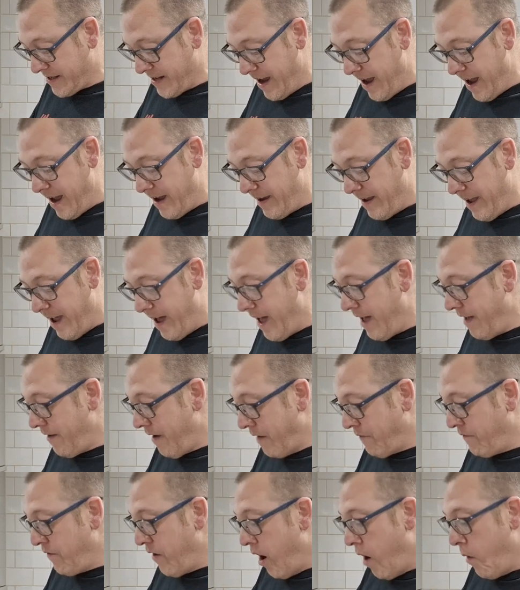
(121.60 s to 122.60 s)
it. Yeah,
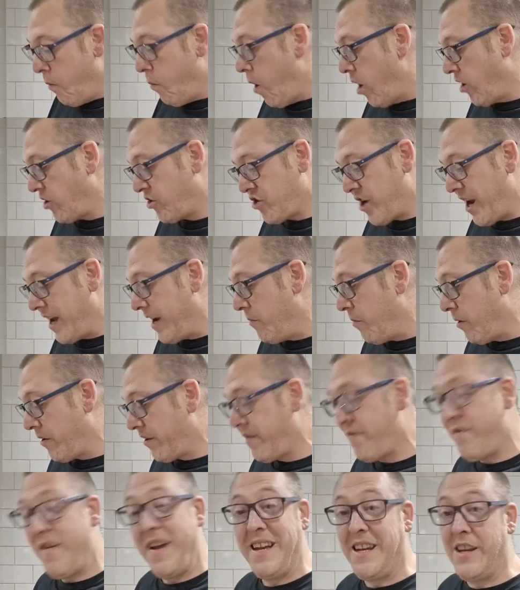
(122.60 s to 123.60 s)
I've not watched
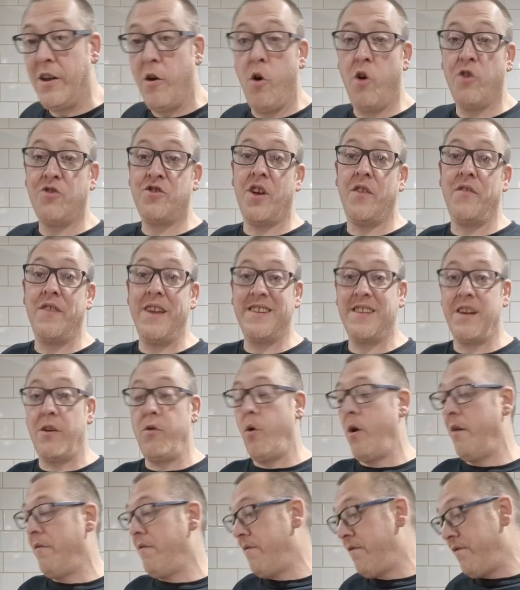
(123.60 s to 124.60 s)
anyone's videos on this. I
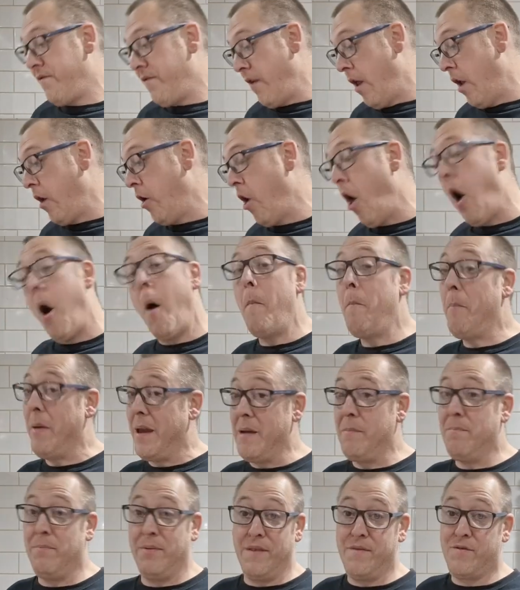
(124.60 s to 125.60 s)
know a lot of
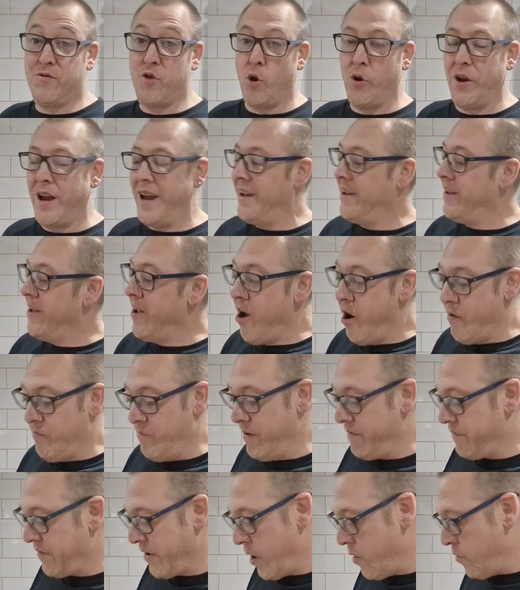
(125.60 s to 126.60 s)
people have done it and
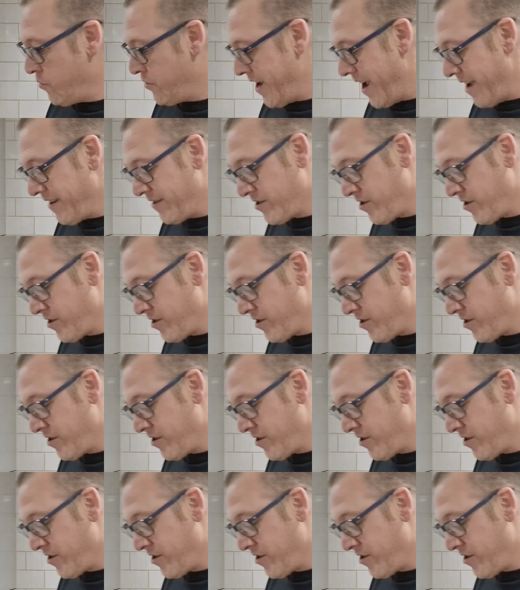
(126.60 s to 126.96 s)
reviewed it.